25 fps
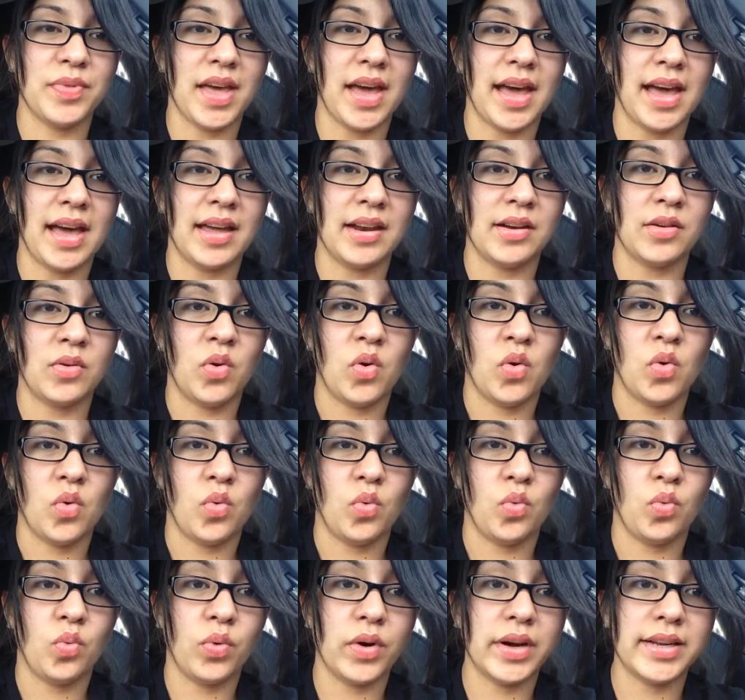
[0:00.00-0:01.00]
that
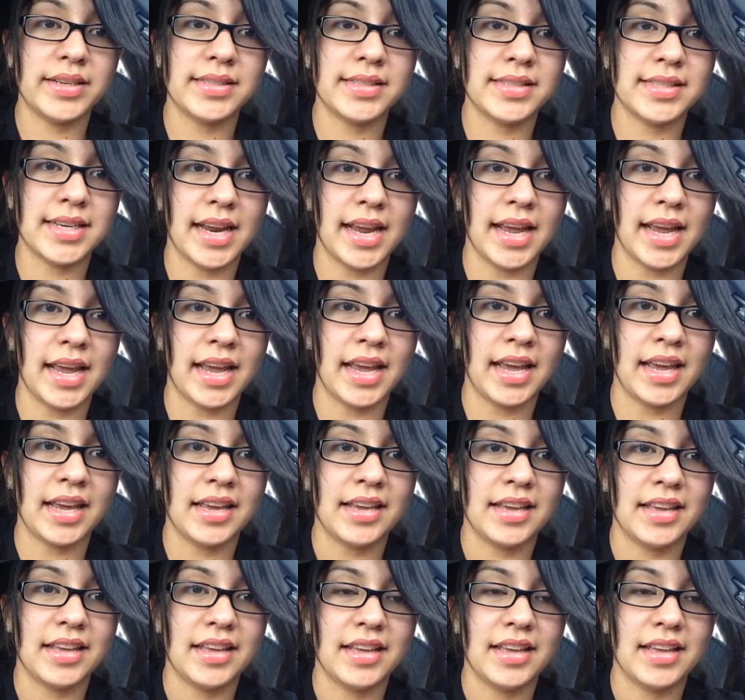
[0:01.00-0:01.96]
one day